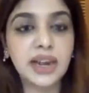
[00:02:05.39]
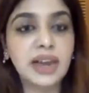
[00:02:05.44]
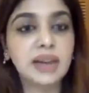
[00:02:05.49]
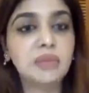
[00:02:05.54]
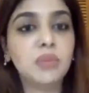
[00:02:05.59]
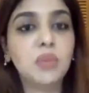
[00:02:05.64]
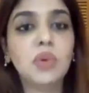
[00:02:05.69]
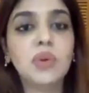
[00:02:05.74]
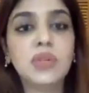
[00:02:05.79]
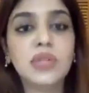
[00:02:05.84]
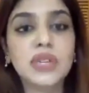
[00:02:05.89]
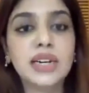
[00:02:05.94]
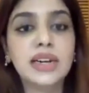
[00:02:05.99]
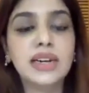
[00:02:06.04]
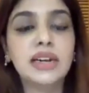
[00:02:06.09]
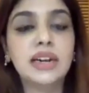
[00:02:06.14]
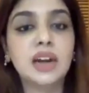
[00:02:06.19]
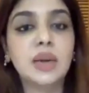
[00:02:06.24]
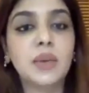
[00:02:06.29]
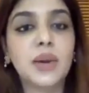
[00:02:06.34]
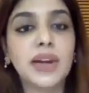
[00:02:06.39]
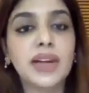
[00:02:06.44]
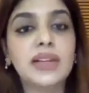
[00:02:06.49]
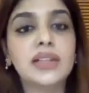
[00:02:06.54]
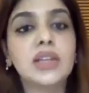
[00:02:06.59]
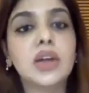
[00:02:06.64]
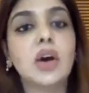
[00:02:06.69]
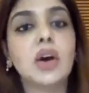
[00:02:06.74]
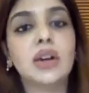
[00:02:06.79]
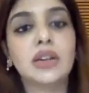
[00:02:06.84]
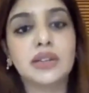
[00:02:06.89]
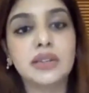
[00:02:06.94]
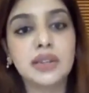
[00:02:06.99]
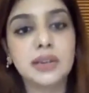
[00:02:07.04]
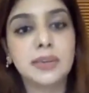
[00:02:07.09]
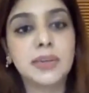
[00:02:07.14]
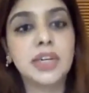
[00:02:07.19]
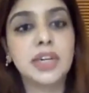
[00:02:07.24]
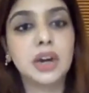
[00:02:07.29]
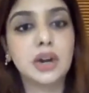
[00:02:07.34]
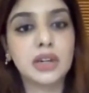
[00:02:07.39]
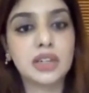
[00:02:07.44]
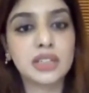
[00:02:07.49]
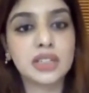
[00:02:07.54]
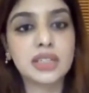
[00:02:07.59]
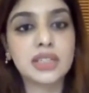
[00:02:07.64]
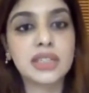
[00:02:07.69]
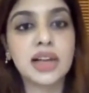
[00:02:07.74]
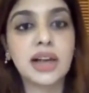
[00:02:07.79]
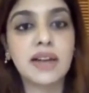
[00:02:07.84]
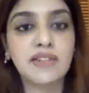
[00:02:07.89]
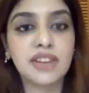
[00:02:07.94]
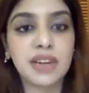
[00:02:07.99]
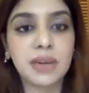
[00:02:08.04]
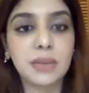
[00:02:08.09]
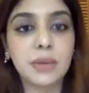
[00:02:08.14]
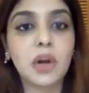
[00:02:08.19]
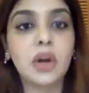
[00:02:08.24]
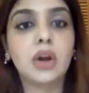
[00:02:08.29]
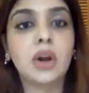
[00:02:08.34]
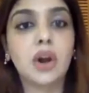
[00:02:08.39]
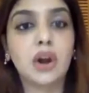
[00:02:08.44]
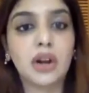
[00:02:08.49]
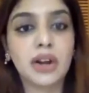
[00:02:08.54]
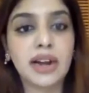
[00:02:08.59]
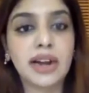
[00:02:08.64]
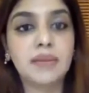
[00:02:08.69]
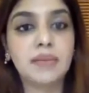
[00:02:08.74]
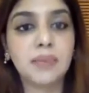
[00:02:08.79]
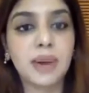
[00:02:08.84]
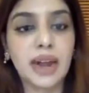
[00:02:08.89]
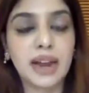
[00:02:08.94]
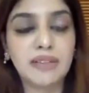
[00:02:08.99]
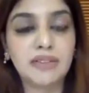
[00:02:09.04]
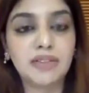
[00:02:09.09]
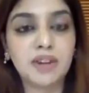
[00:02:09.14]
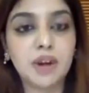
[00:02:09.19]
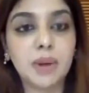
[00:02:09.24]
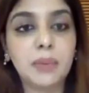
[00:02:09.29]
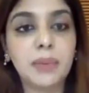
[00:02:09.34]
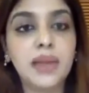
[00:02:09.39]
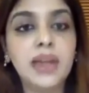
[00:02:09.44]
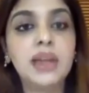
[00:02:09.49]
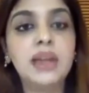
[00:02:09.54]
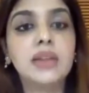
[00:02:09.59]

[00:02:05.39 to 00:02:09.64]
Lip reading: And mostly nowadays all the dermatologists are available on online platform,